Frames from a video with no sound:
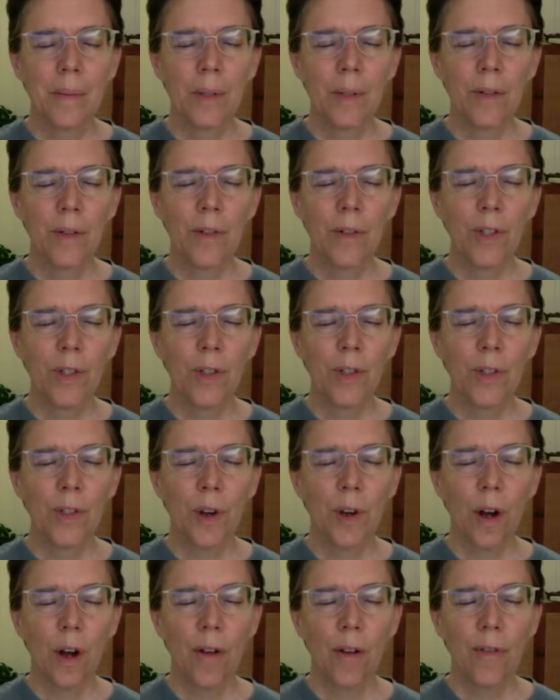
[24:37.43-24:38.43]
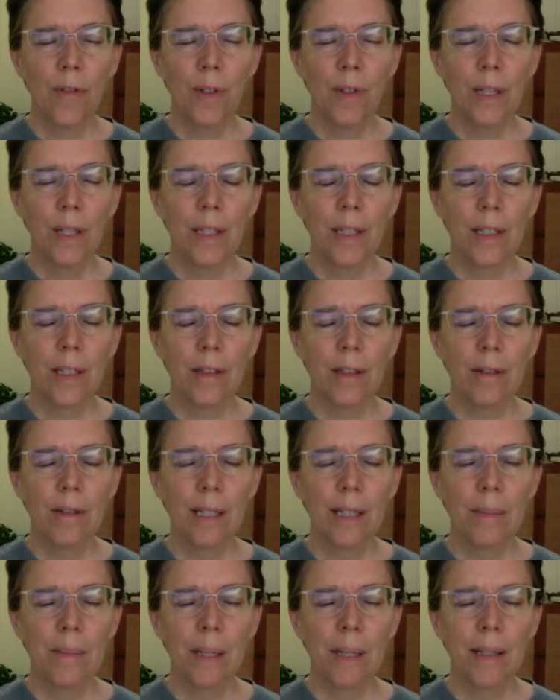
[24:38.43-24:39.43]
If you just offer this
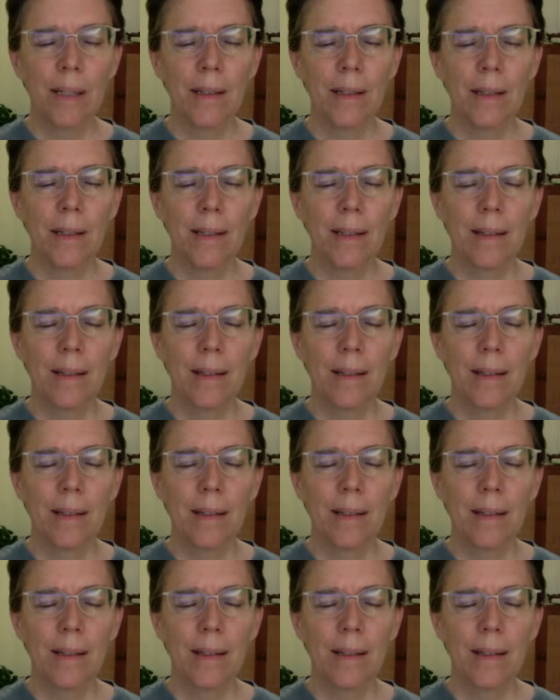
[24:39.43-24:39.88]
agreement,